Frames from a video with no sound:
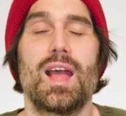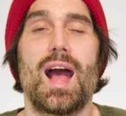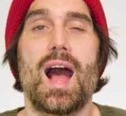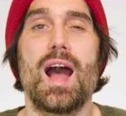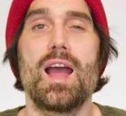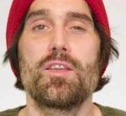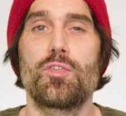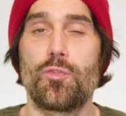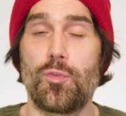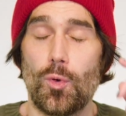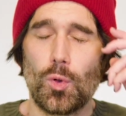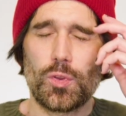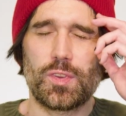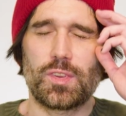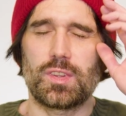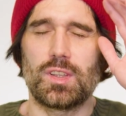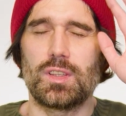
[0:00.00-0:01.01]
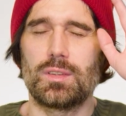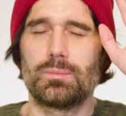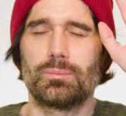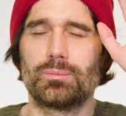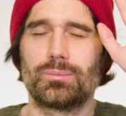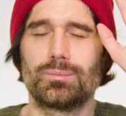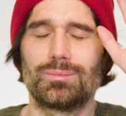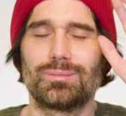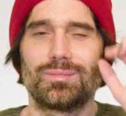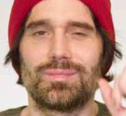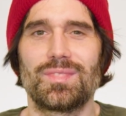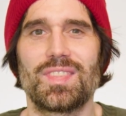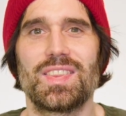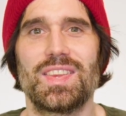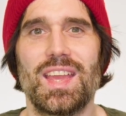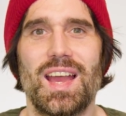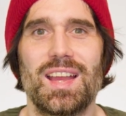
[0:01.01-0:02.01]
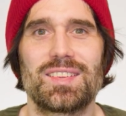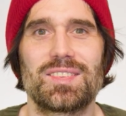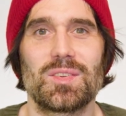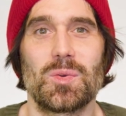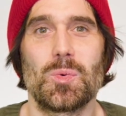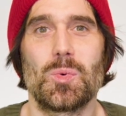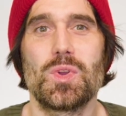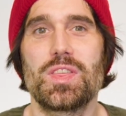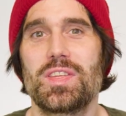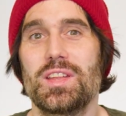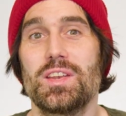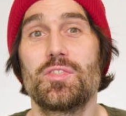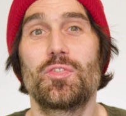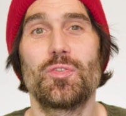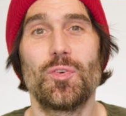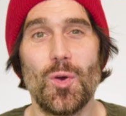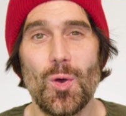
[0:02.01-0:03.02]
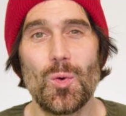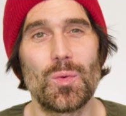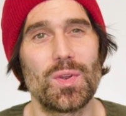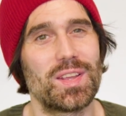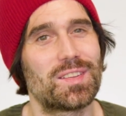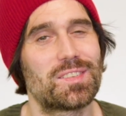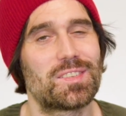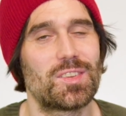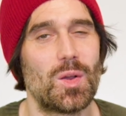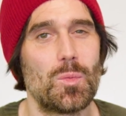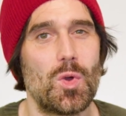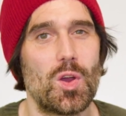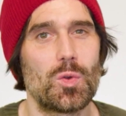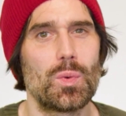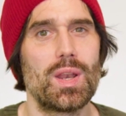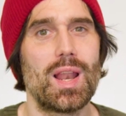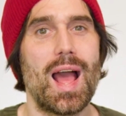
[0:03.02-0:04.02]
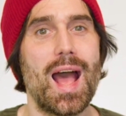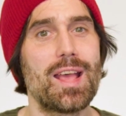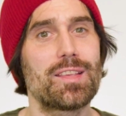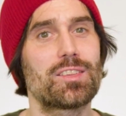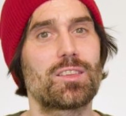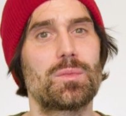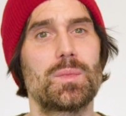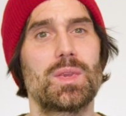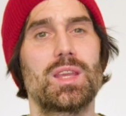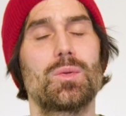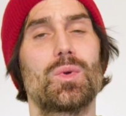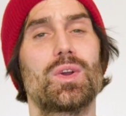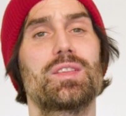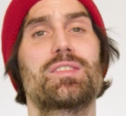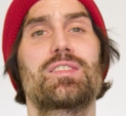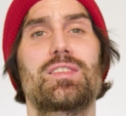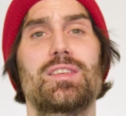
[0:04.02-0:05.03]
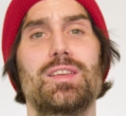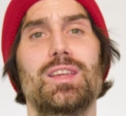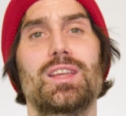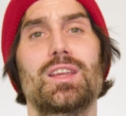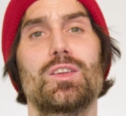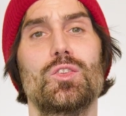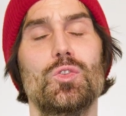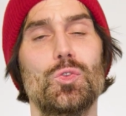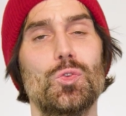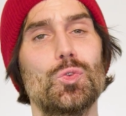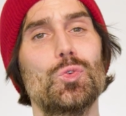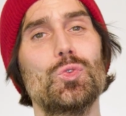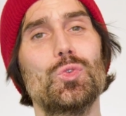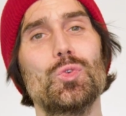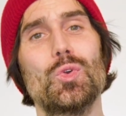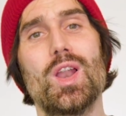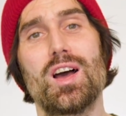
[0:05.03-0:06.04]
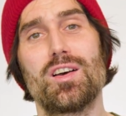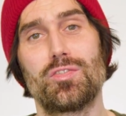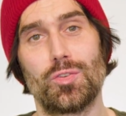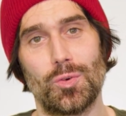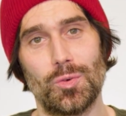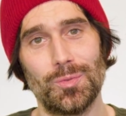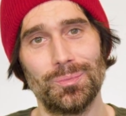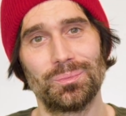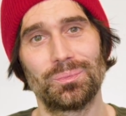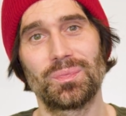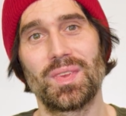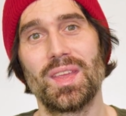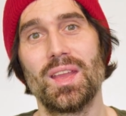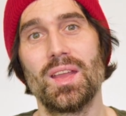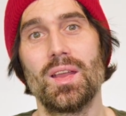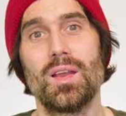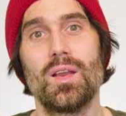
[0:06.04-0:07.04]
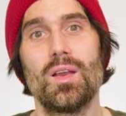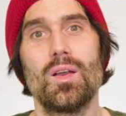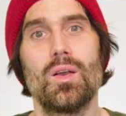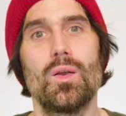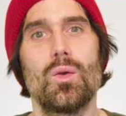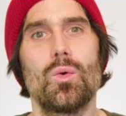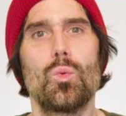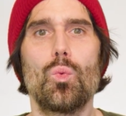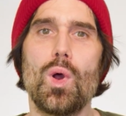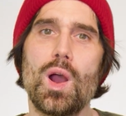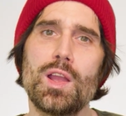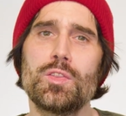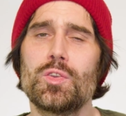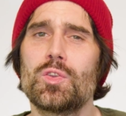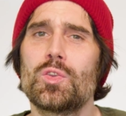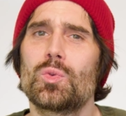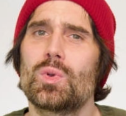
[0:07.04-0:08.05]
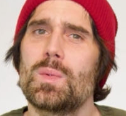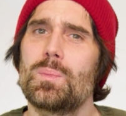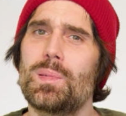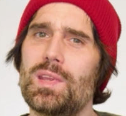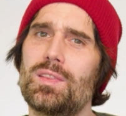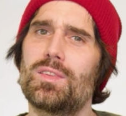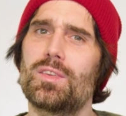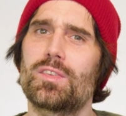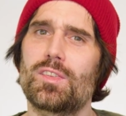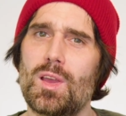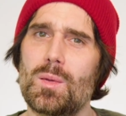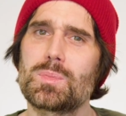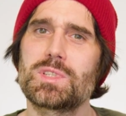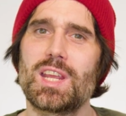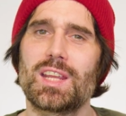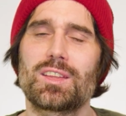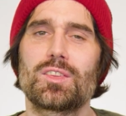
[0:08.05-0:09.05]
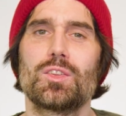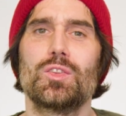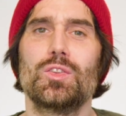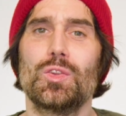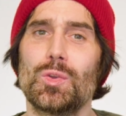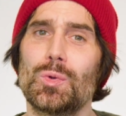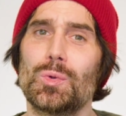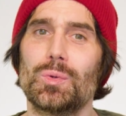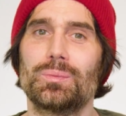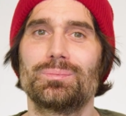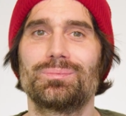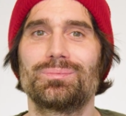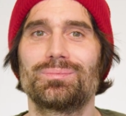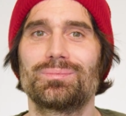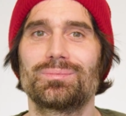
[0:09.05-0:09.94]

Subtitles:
I foresee that within 4 weeks someone will ask me when seeing nous nous lavons, why do you repeat the subject nous?